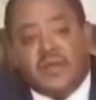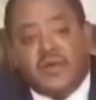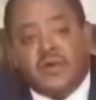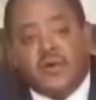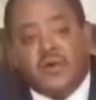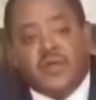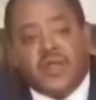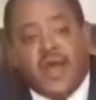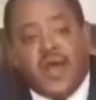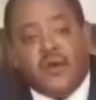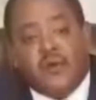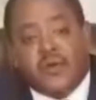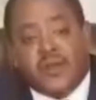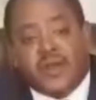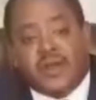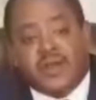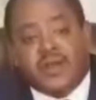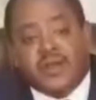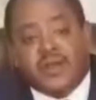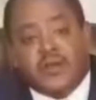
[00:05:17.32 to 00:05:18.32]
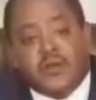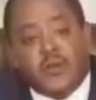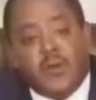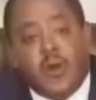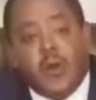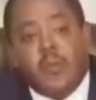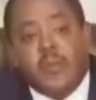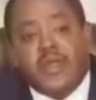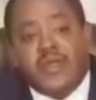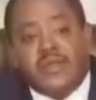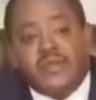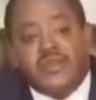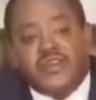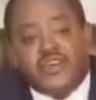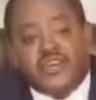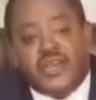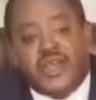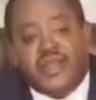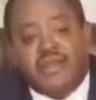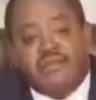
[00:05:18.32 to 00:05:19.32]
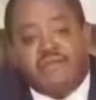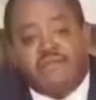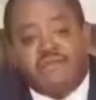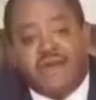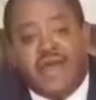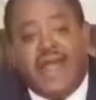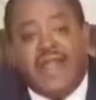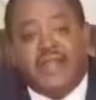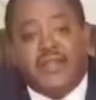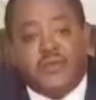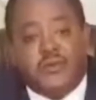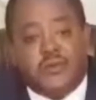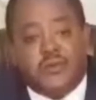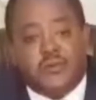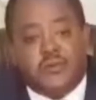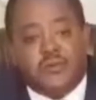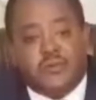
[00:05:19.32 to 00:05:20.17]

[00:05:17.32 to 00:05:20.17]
on our common shared value